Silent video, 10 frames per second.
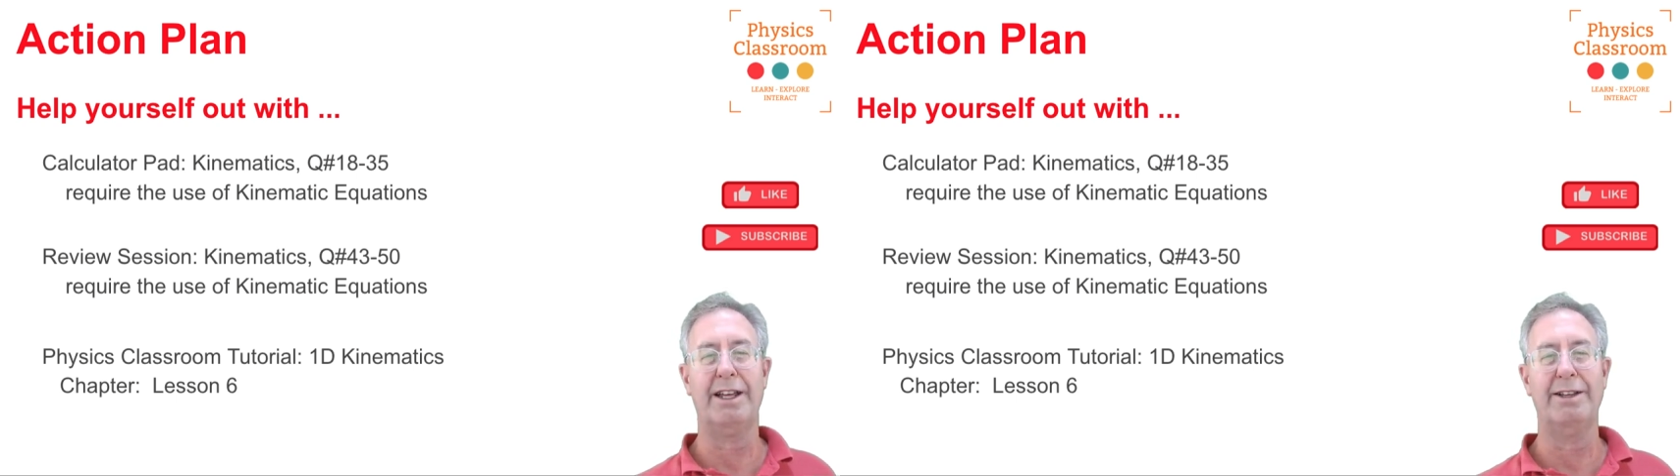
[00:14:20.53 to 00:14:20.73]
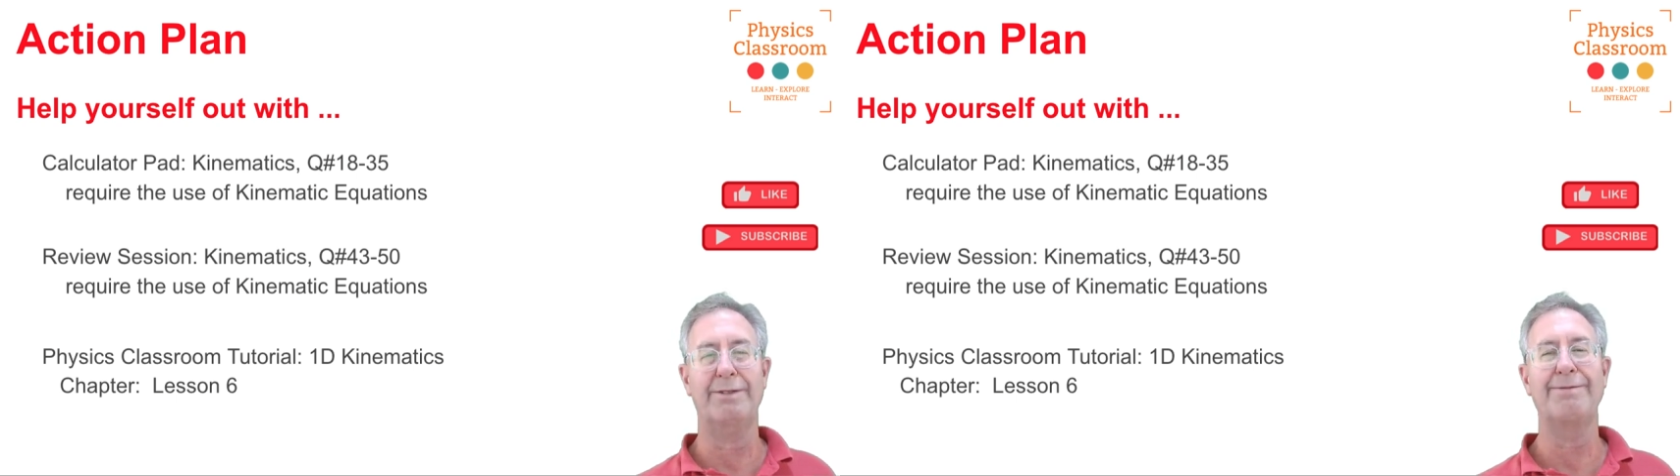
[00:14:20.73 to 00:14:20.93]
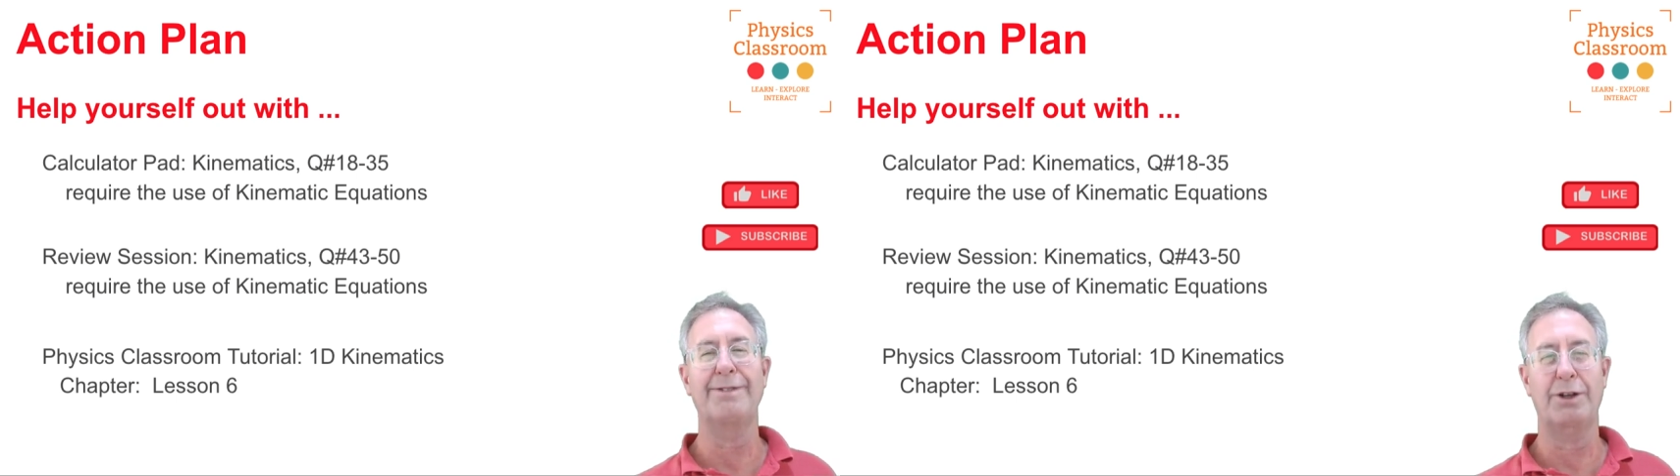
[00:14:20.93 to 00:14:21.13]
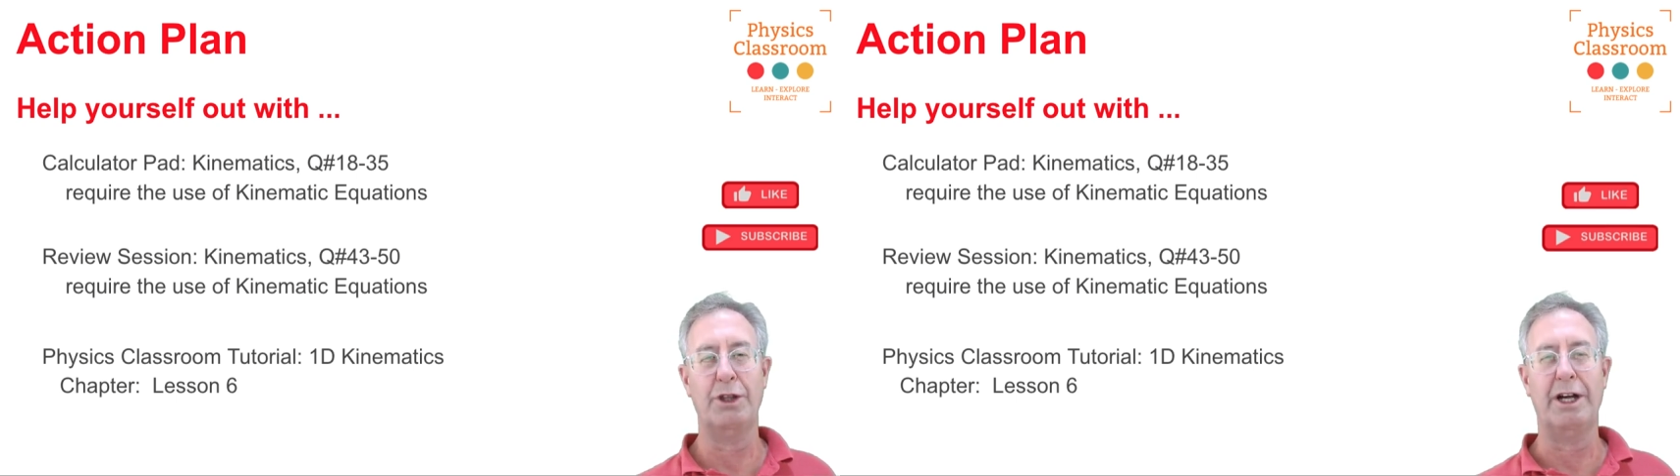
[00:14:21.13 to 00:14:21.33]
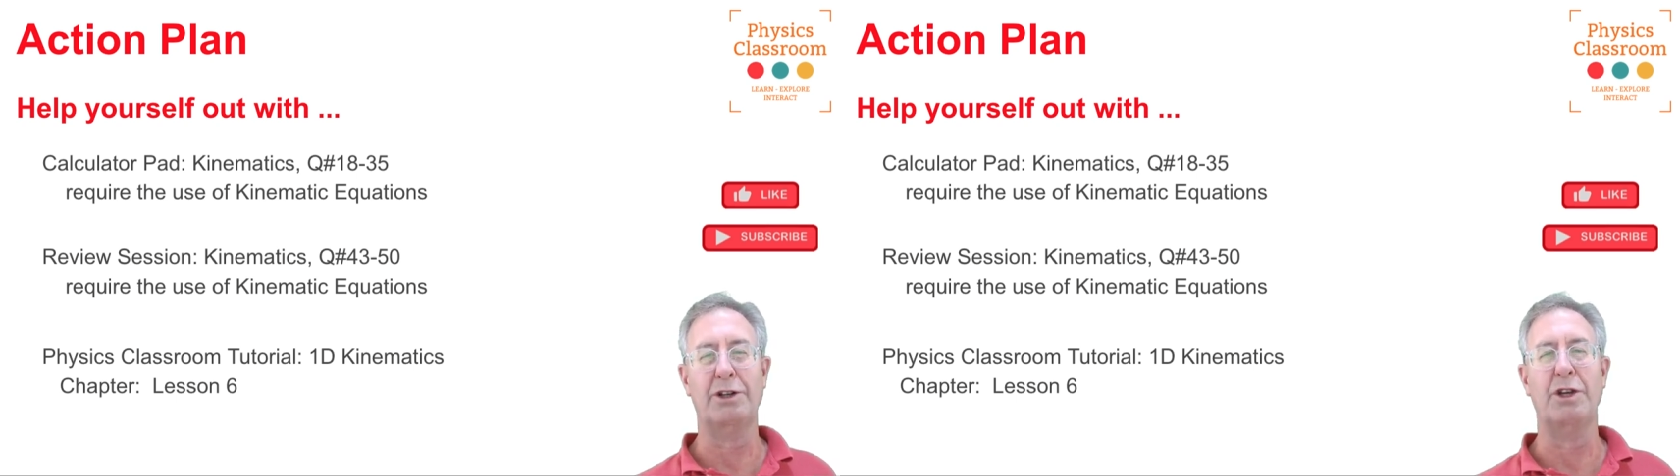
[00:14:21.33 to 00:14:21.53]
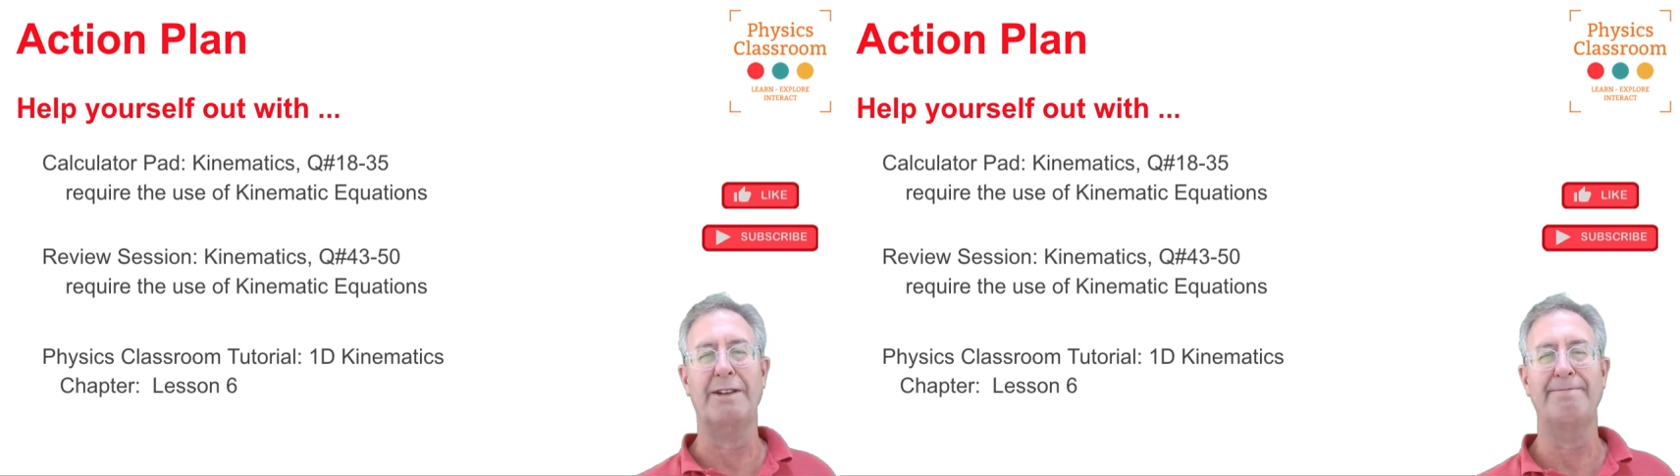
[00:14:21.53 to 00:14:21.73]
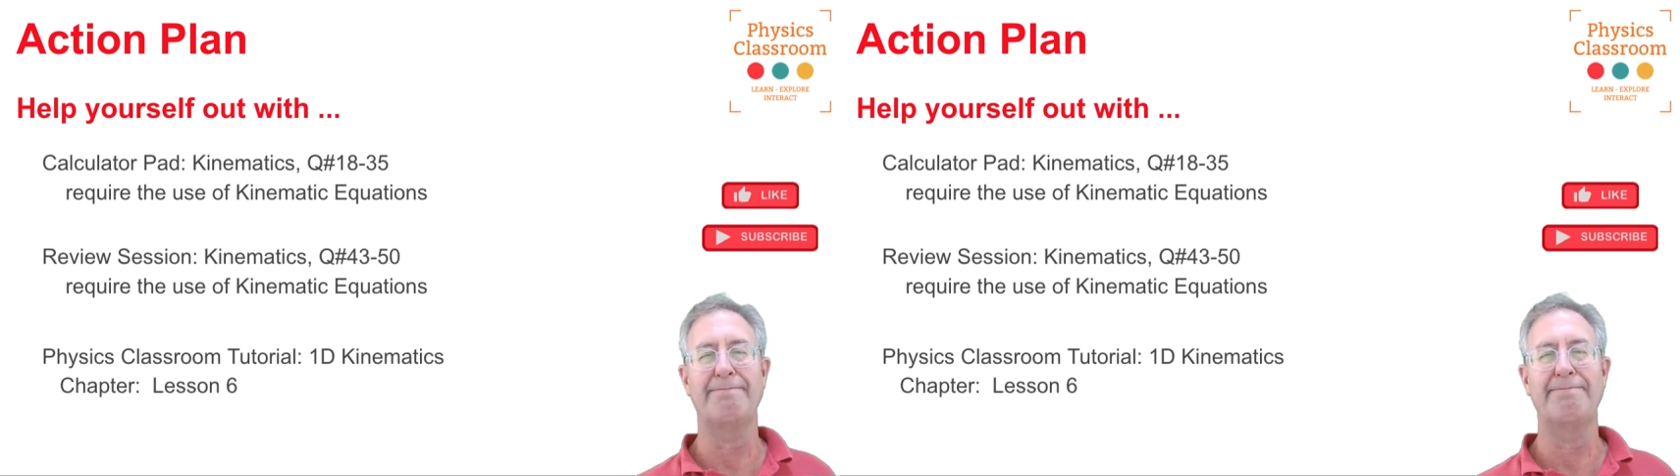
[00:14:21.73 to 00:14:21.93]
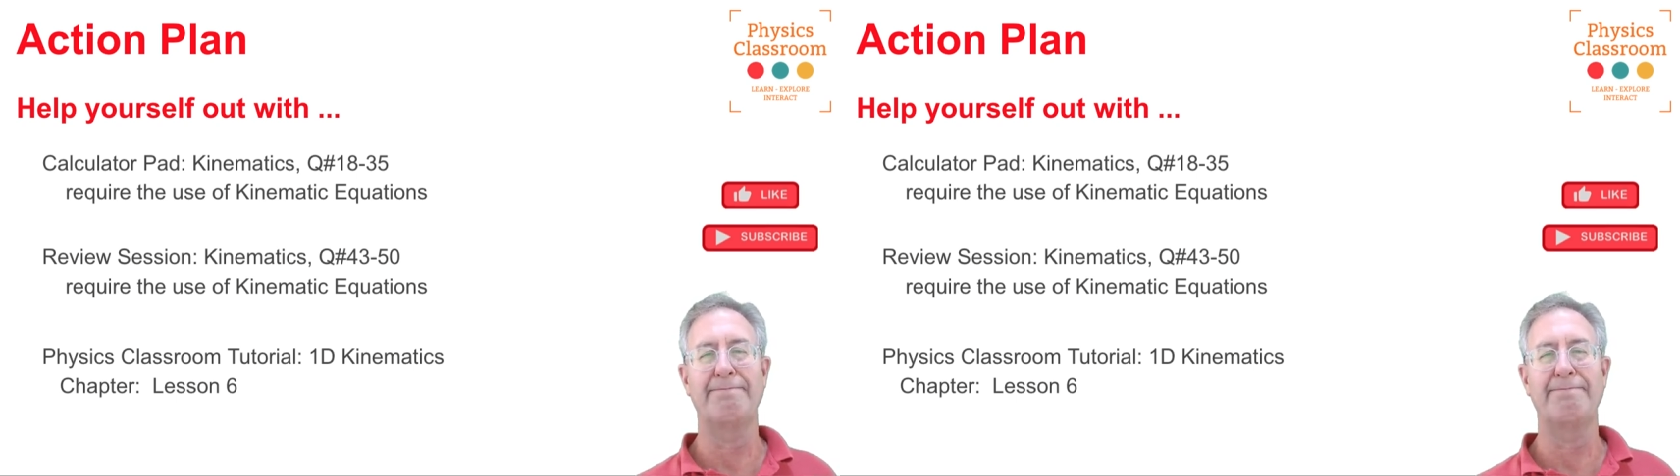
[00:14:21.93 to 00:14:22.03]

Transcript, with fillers: luck. Good luck to you.